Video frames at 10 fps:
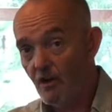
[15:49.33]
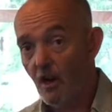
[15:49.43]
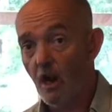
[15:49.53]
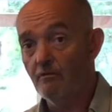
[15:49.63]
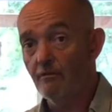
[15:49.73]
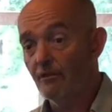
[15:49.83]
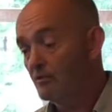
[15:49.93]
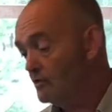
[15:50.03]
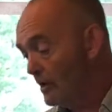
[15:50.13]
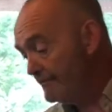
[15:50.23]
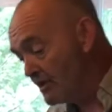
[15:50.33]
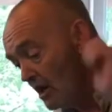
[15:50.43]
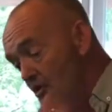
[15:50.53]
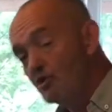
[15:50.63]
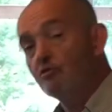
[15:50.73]
it over a few times,
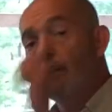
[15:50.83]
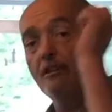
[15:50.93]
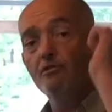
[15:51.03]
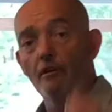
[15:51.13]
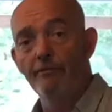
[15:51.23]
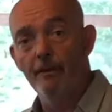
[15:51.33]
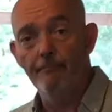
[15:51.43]
straight on the